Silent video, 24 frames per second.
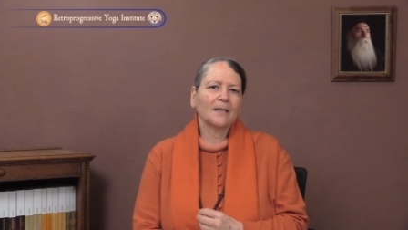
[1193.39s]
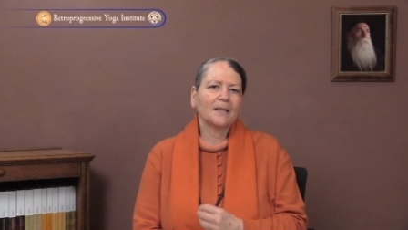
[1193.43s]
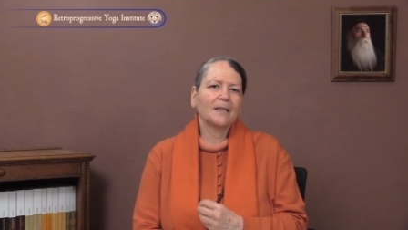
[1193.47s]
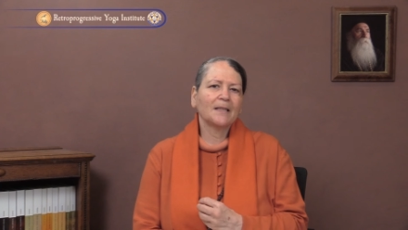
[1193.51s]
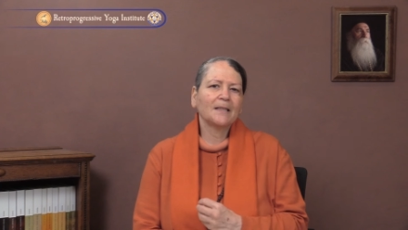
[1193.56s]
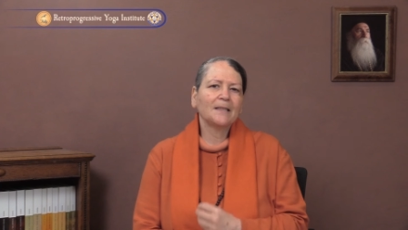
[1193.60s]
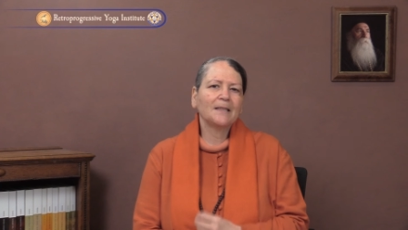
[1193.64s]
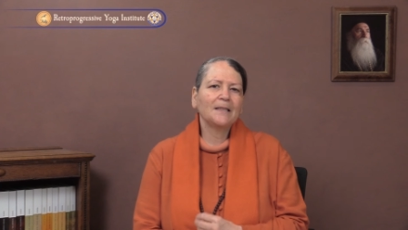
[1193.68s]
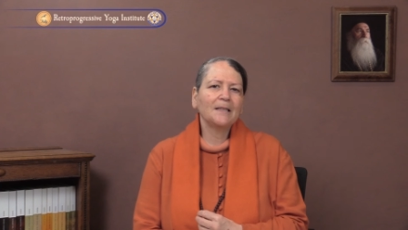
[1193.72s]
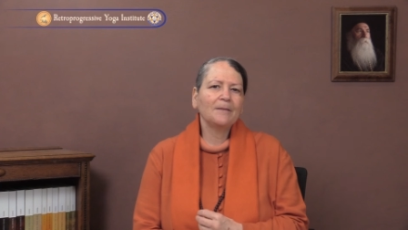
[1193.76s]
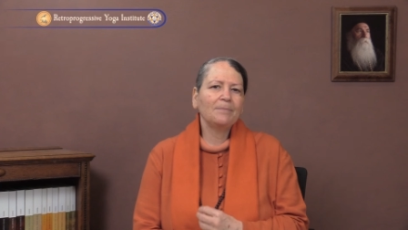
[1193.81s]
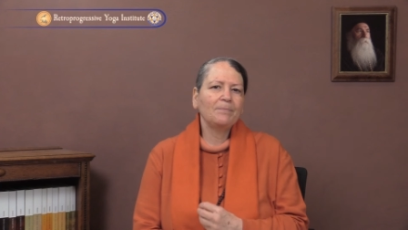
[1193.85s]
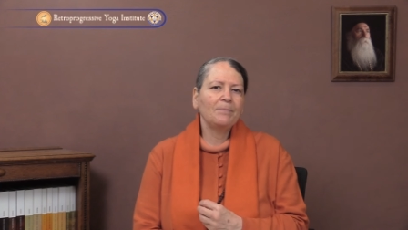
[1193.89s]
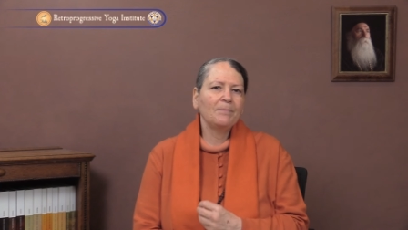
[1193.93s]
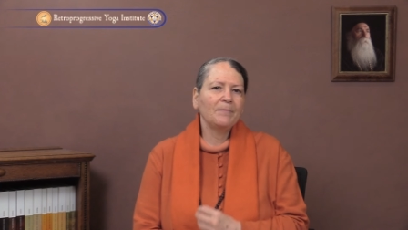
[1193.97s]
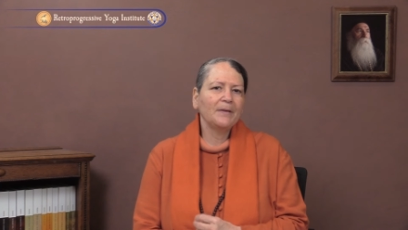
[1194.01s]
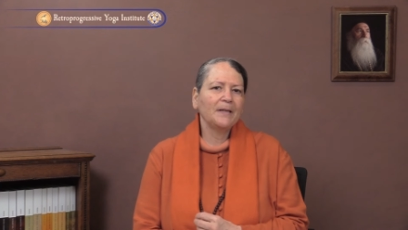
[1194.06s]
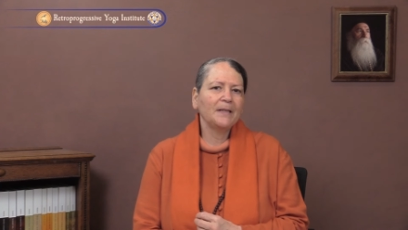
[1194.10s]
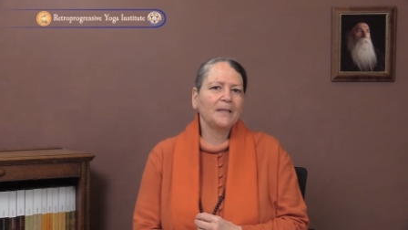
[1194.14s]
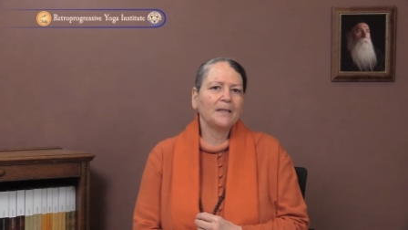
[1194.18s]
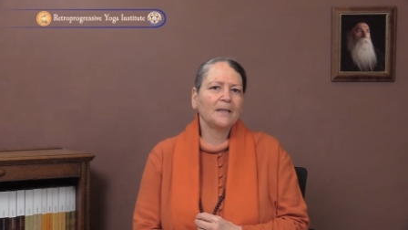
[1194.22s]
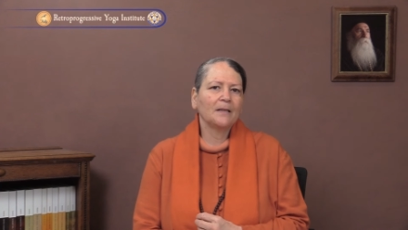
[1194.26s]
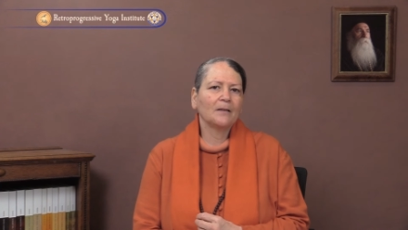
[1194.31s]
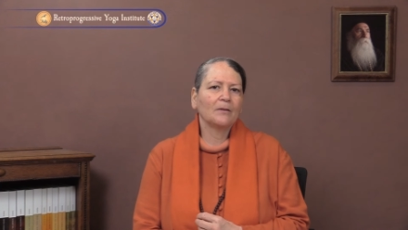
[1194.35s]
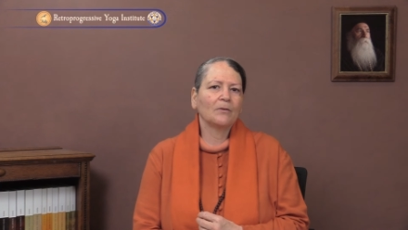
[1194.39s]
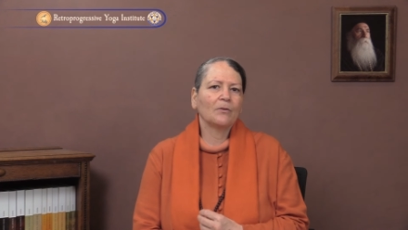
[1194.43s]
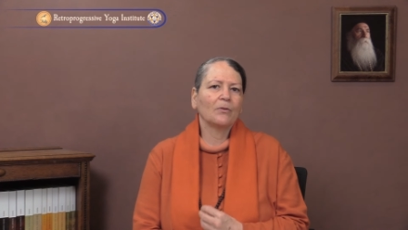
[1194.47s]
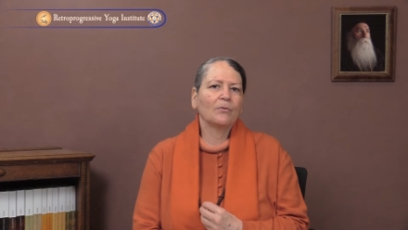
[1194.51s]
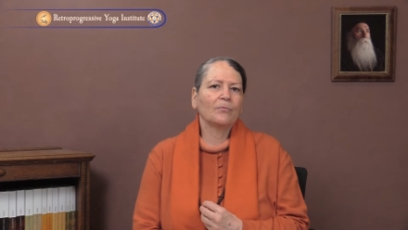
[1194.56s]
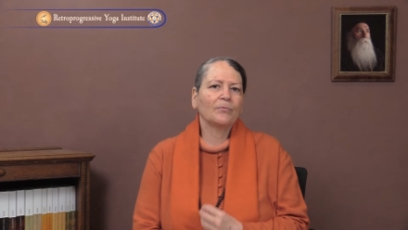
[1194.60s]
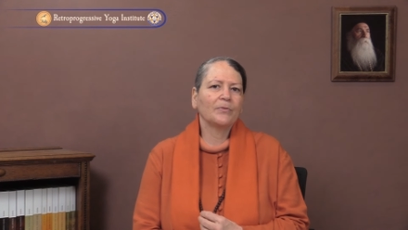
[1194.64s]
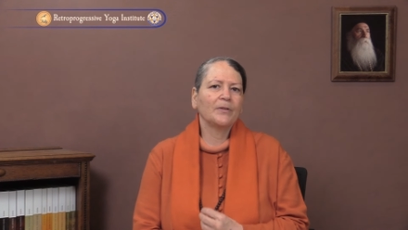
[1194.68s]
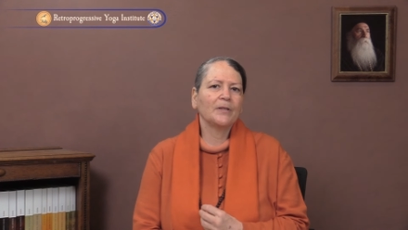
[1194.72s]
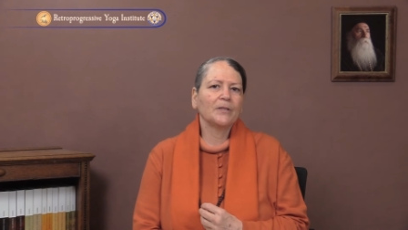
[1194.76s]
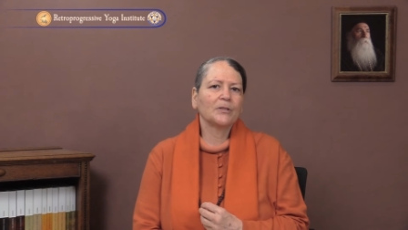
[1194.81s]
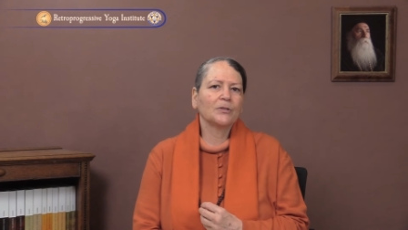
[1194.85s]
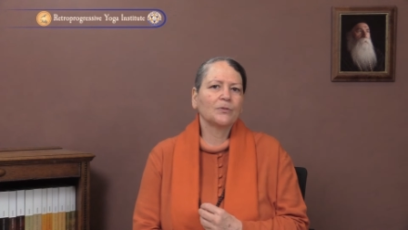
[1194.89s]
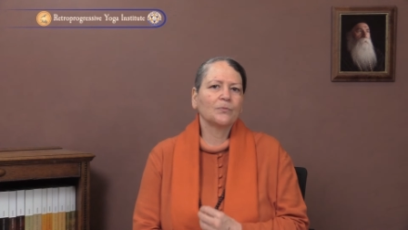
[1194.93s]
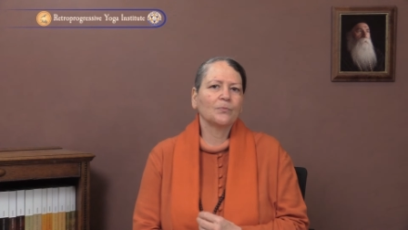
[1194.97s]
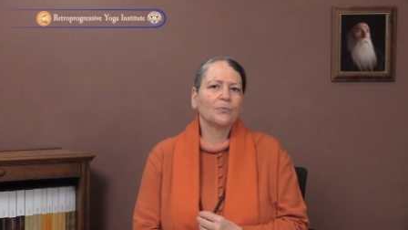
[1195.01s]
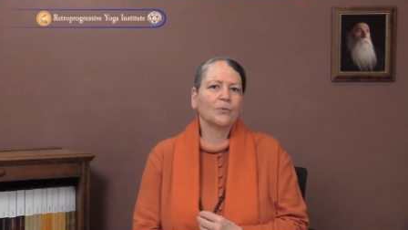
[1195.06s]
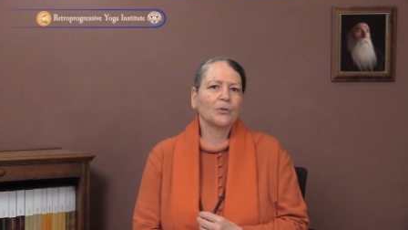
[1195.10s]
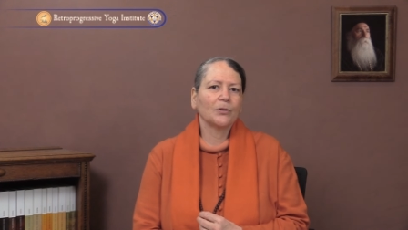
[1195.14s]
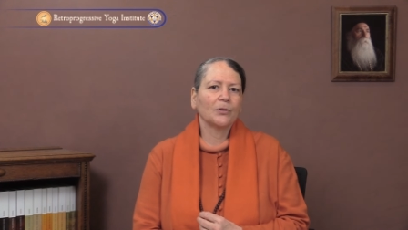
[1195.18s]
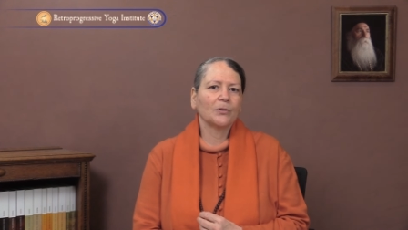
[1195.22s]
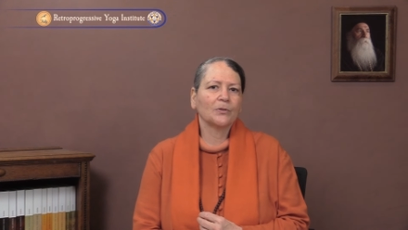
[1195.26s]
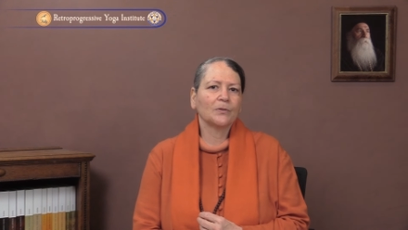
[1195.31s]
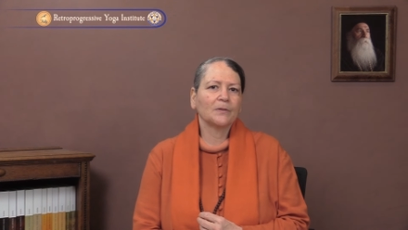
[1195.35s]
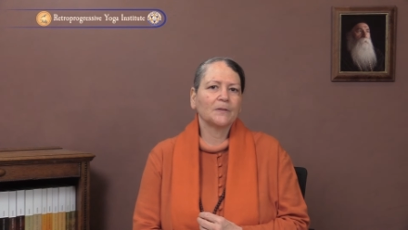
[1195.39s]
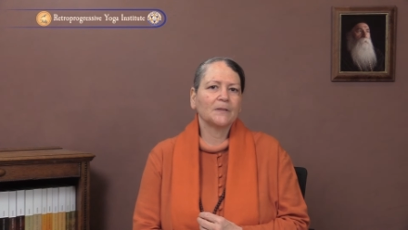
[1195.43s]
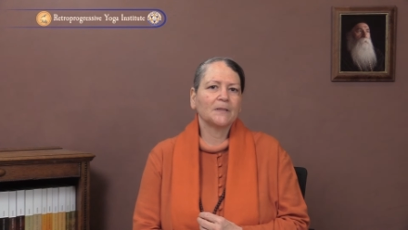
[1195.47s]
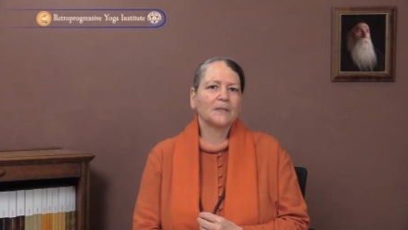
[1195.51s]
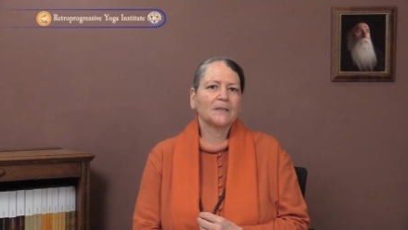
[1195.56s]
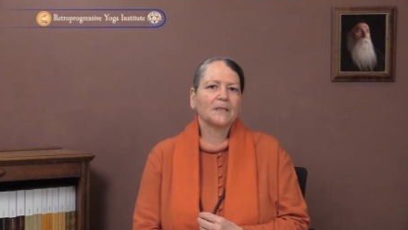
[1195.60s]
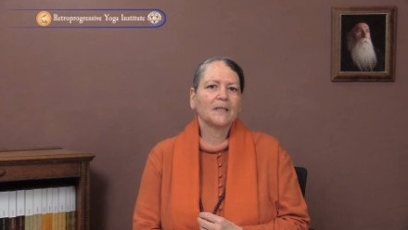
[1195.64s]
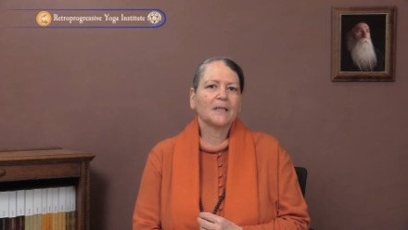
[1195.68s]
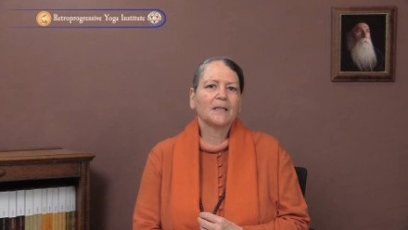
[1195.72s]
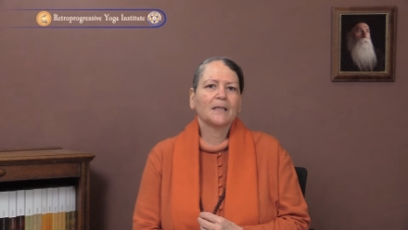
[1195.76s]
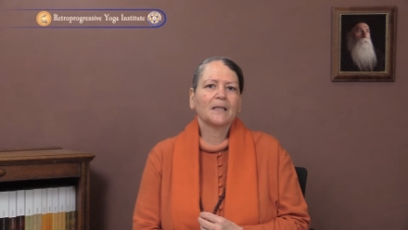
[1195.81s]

the deep meaning of these words,